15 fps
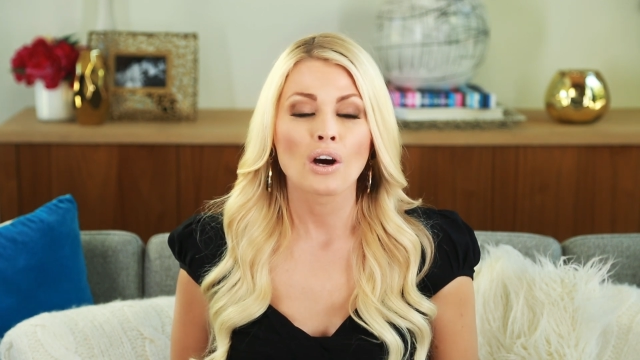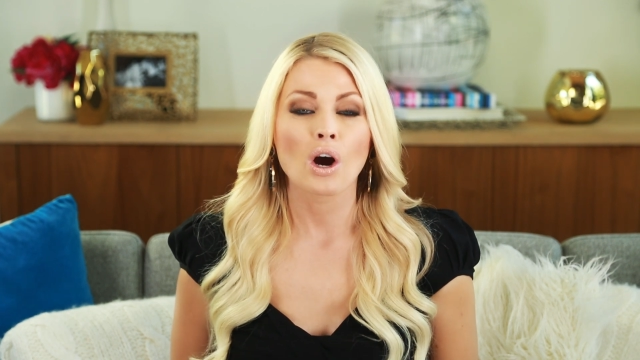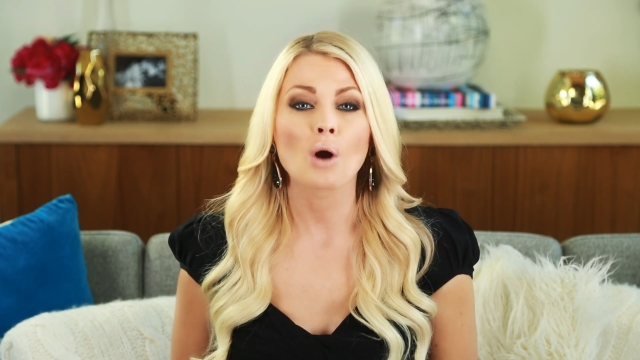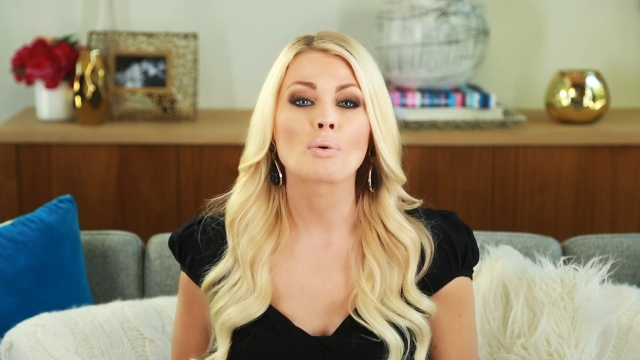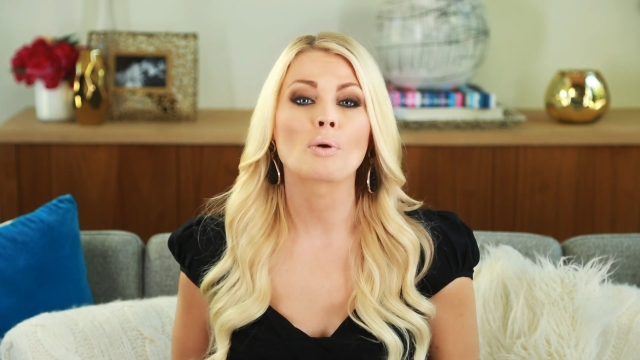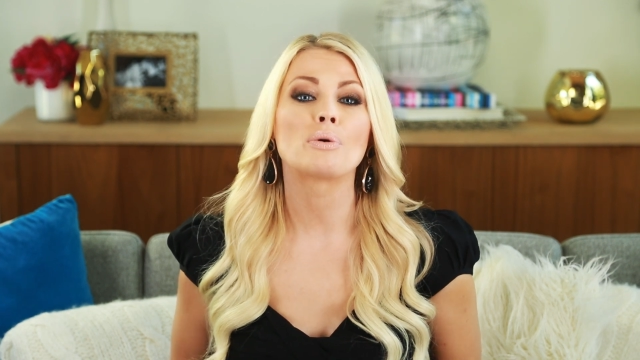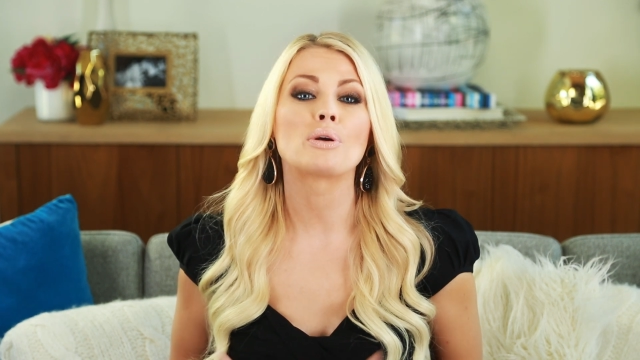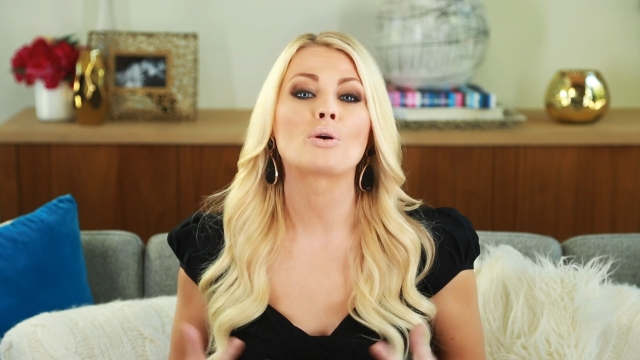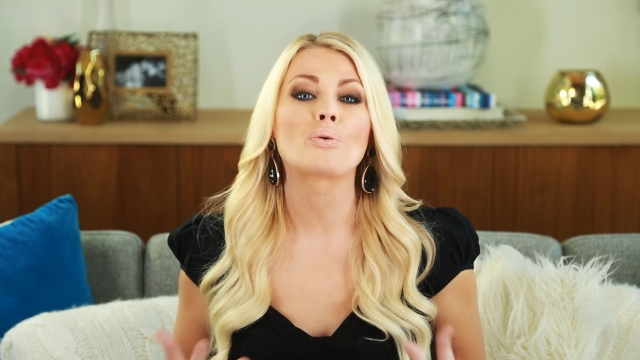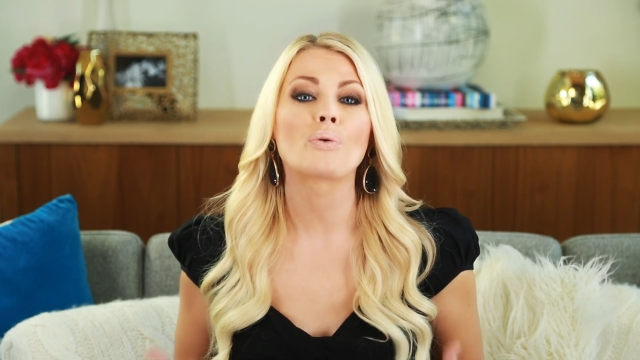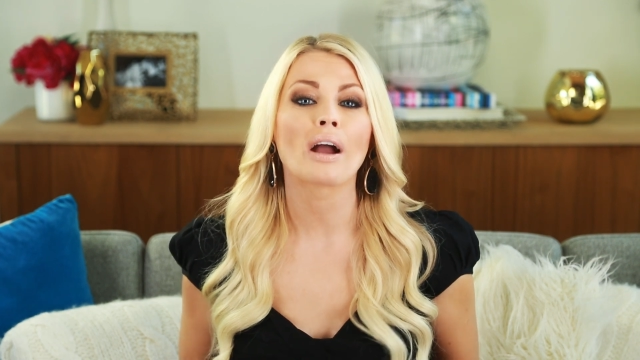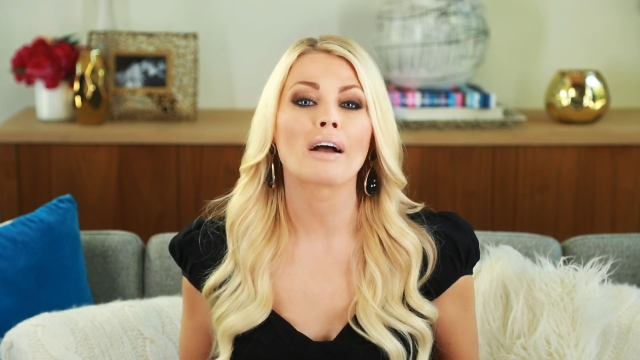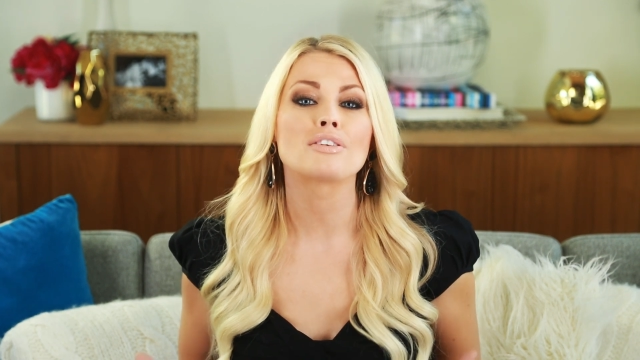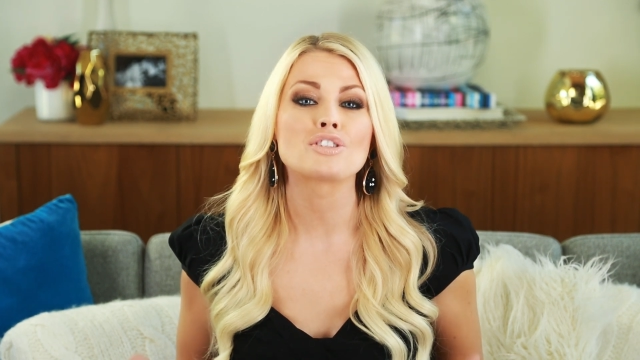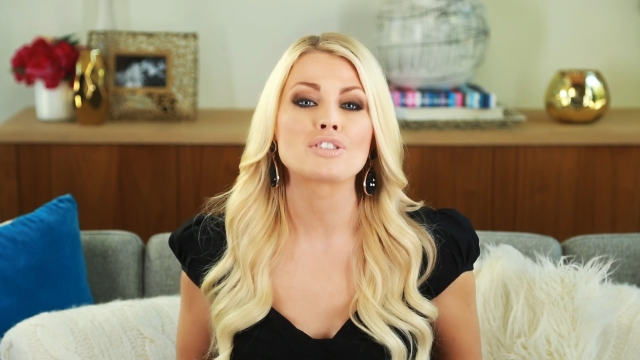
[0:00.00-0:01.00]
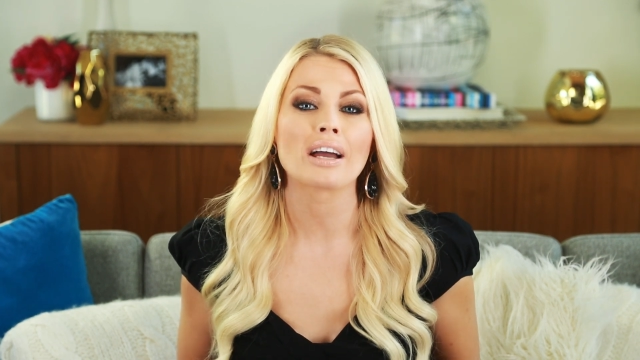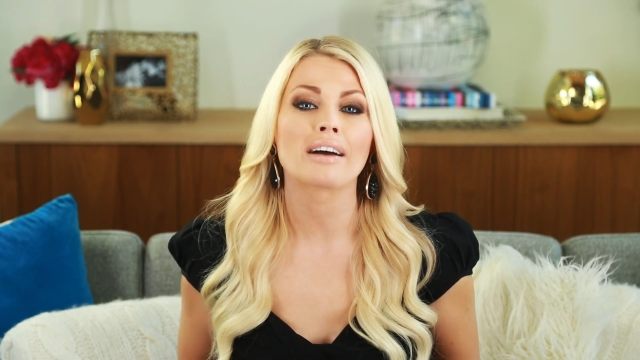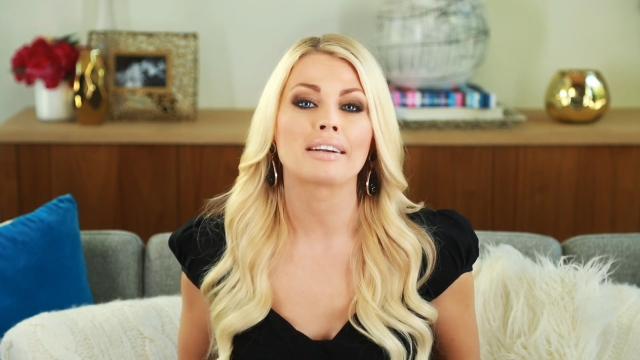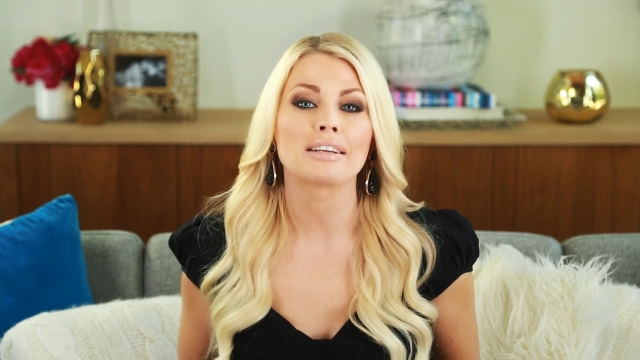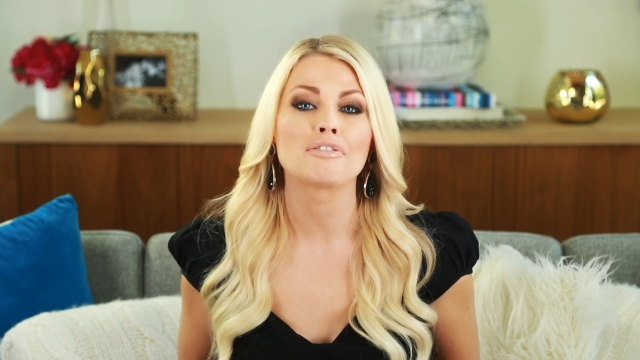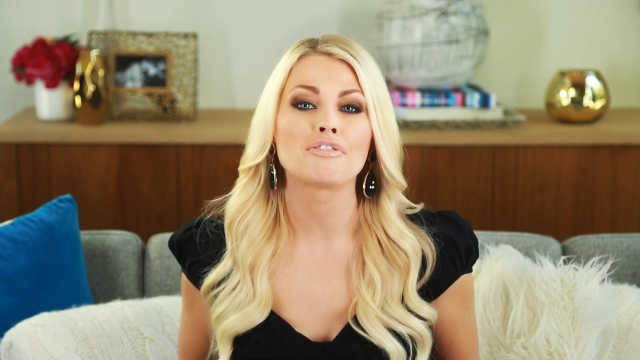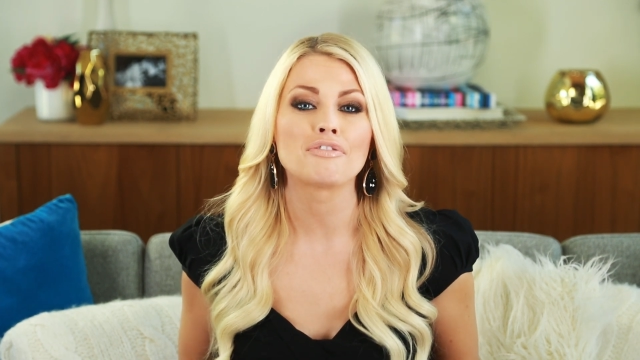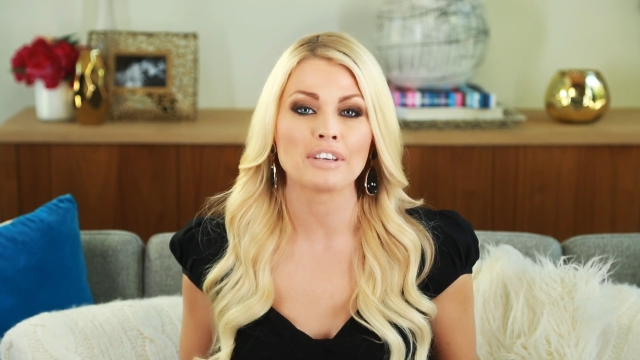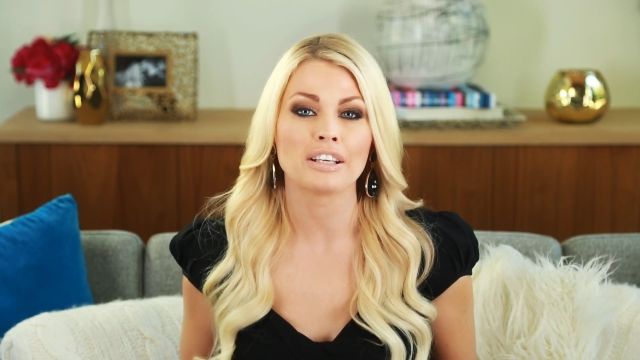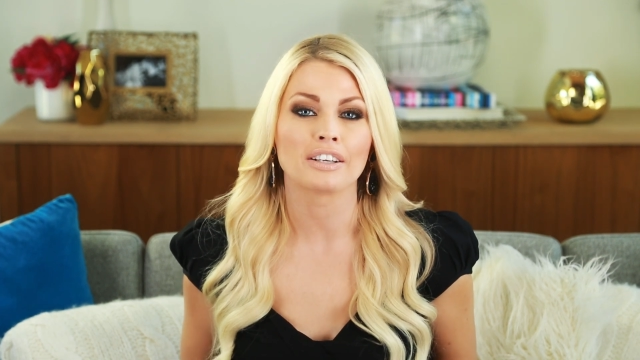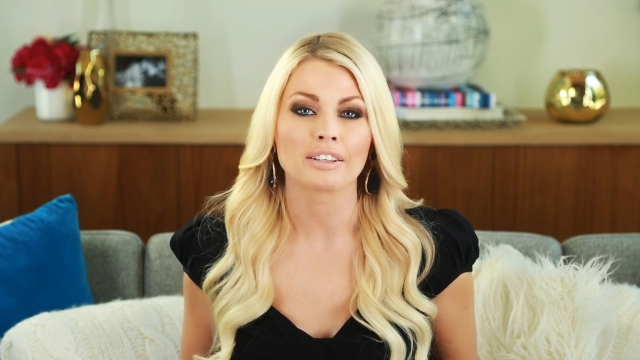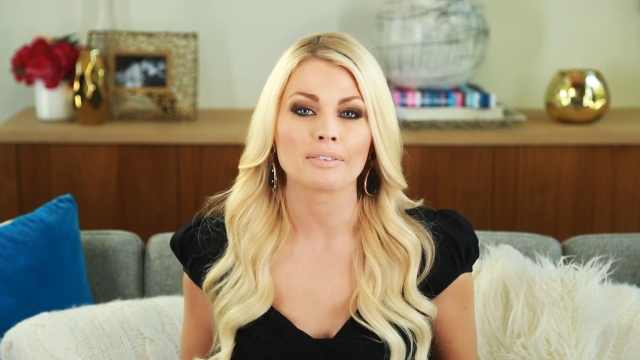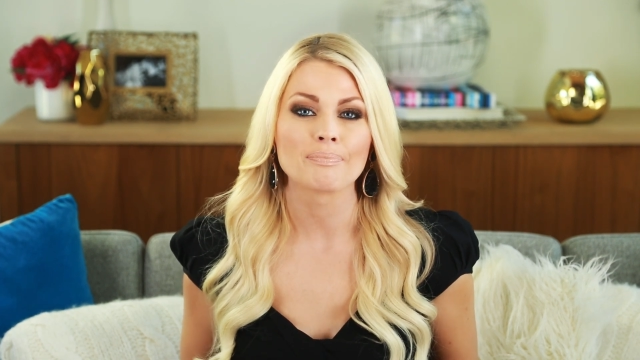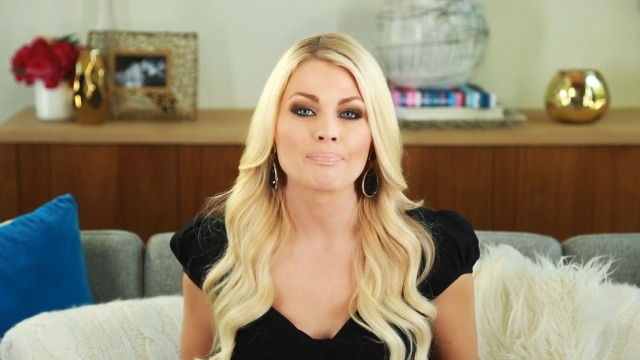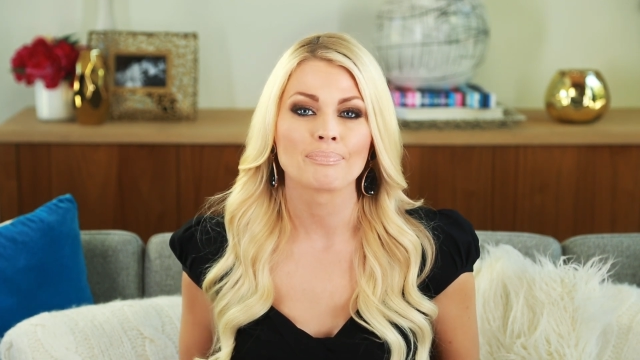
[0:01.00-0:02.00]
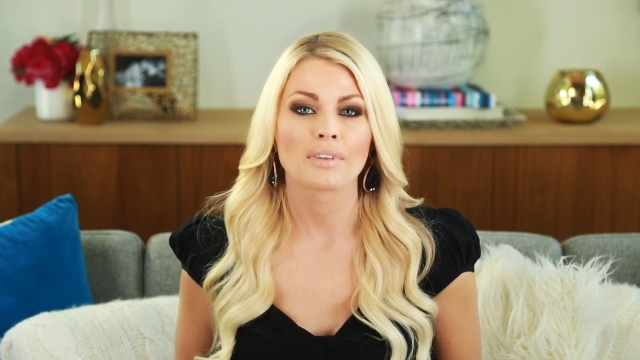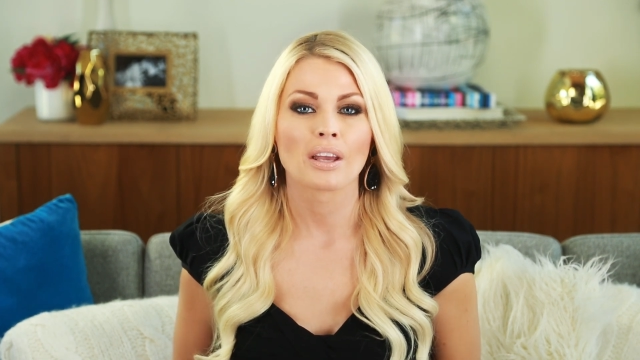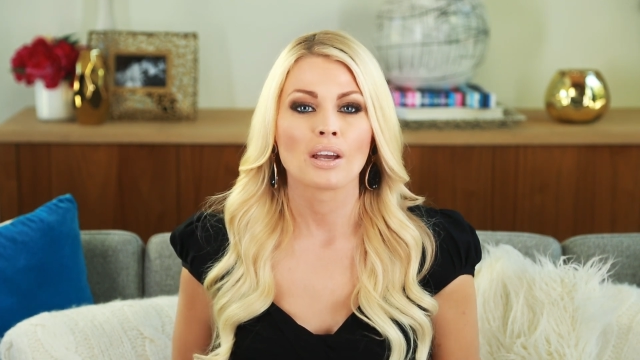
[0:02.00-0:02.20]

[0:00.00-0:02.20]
Or will we crouch down in fear?